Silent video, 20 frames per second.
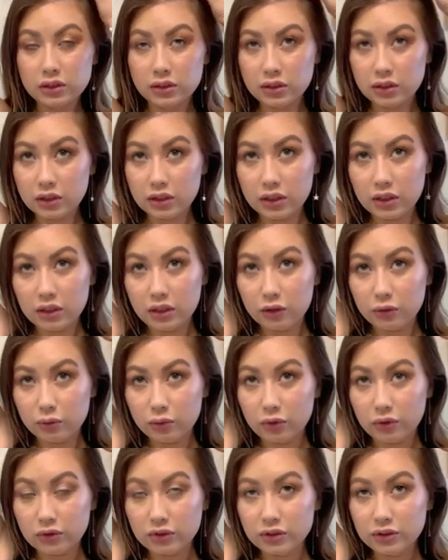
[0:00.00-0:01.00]
We'll also
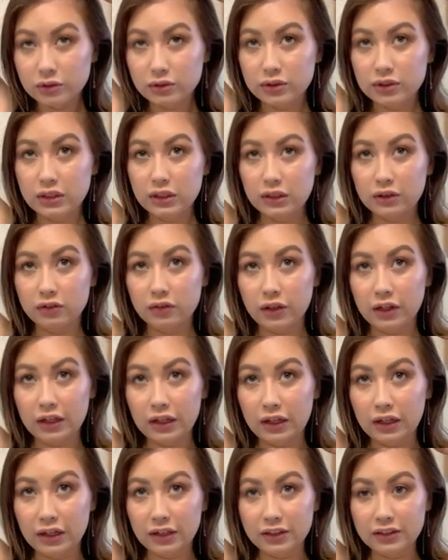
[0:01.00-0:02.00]
see if I
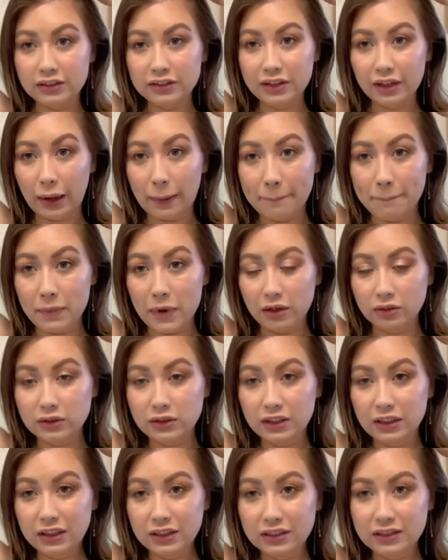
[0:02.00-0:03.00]
like melt
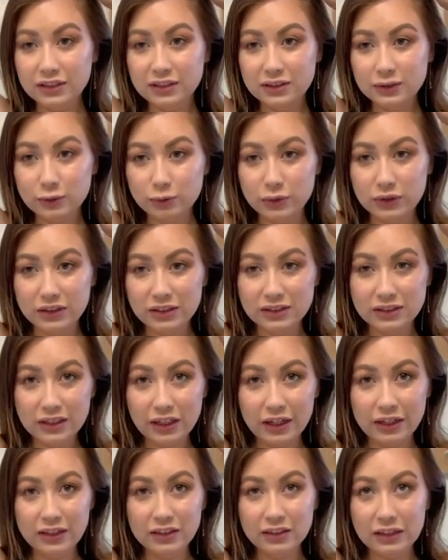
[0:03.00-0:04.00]
these tiny
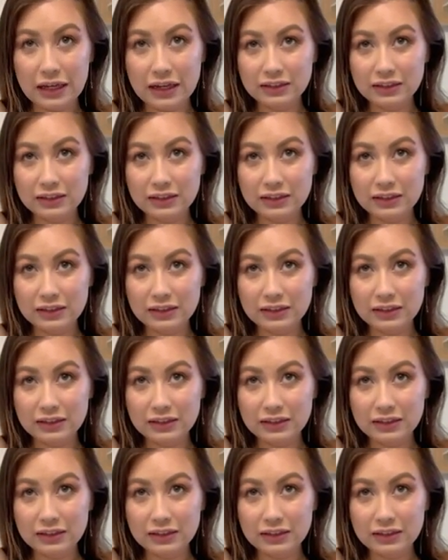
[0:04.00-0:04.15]
elastics.